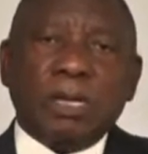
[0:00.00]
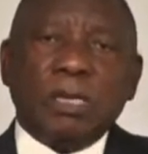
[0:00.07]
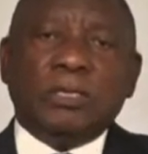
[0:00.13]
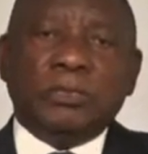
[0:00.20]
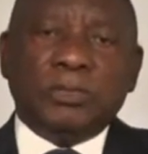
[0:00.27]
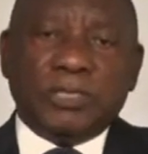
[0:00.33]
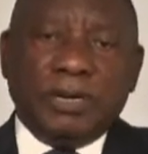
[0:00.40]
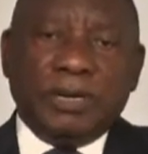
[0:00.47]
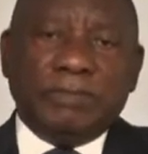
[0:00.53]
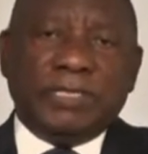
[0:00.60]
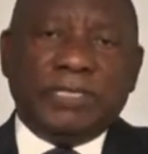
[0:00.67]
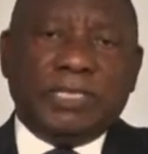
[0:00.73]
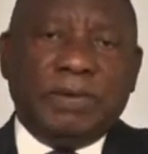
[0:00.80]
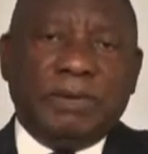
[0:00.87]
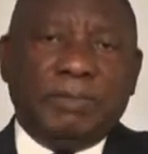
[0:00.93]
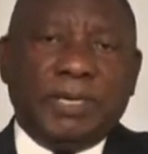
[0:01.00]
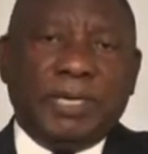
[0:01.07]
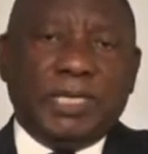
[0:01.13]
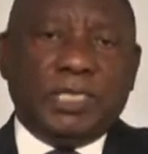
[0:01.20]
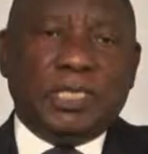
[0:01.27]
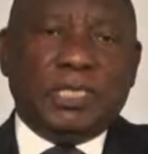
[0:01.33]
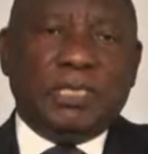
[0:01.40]
to
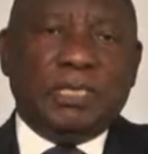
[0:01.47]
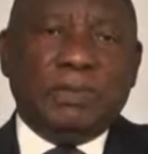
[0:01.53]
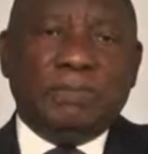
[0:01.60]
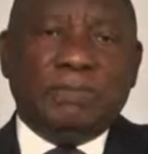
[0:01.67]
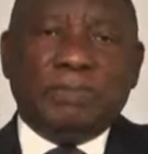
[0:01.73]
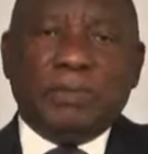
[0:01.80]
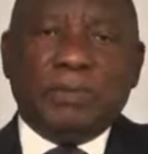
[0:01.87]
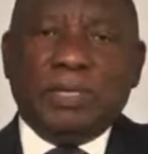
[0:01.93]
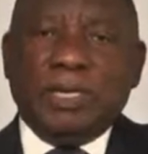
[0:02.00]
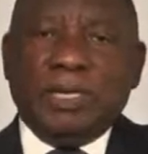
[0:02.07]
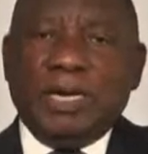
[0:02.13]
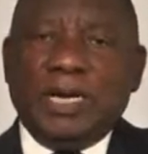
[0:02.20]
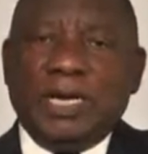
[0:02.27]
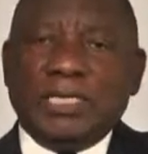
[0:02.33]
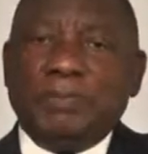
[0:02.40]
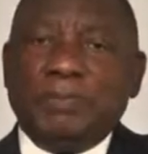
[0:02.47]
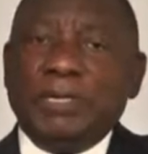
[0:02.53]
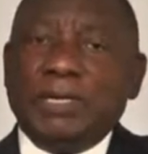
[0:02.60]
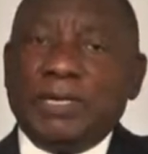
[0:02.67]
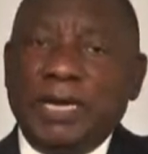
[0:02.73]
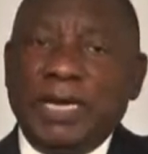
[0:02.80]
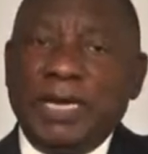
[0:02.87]
self-determination has been
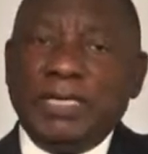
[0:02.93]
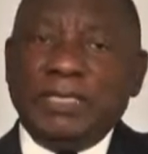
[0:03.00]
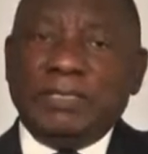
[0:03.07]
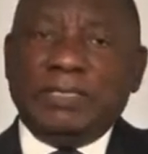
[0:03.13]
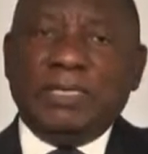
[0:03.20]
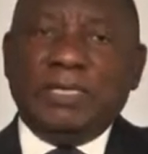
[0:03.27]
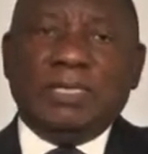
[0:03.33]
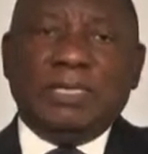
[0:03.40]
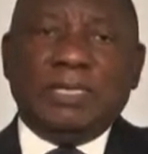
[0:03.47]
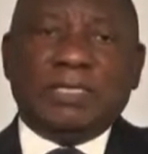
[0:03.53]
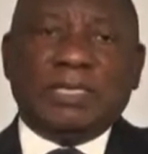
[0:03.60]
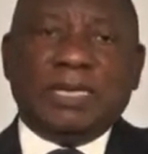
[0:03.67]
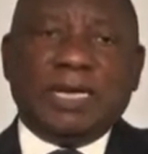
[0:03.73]
raised in this